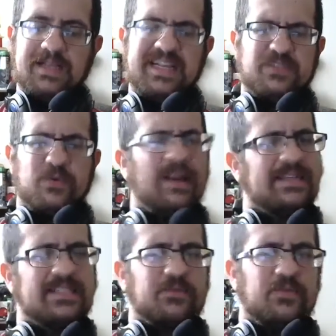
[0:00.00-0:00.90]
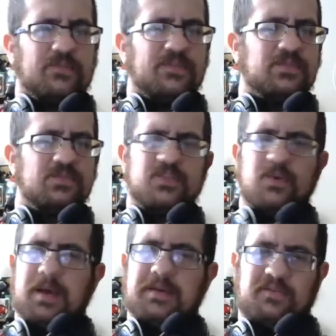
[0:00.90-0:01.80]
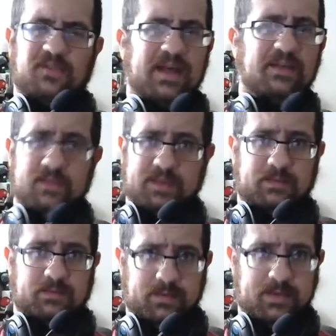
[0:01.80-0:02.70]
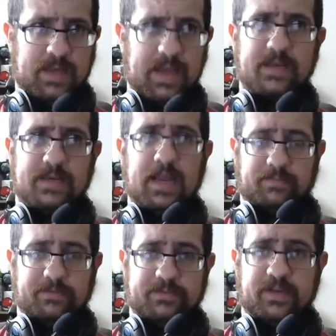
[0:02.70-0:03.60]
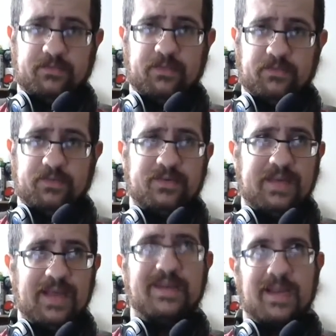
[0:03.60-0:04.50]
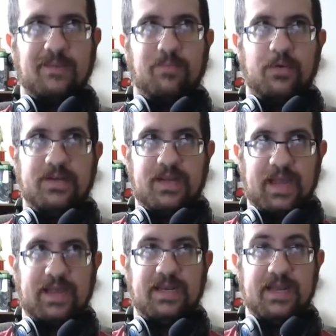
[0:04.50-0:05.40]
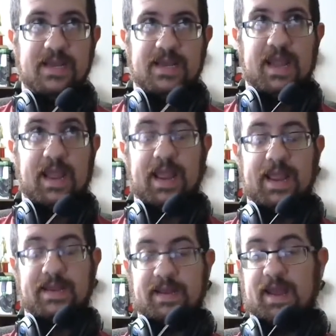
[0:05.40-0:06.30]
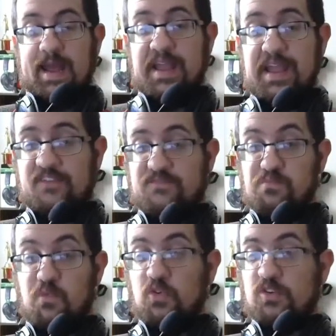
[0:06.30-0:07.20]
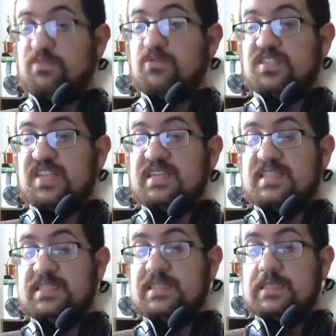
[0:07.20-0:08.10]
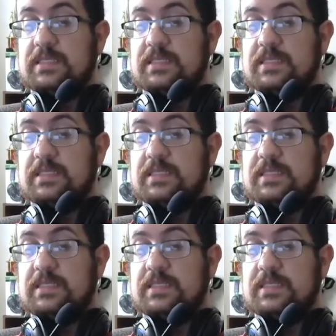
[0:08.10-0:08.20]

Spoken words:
weird. I disagree with Vince Russo on a lot, 99% of 99.9 and a half more percent.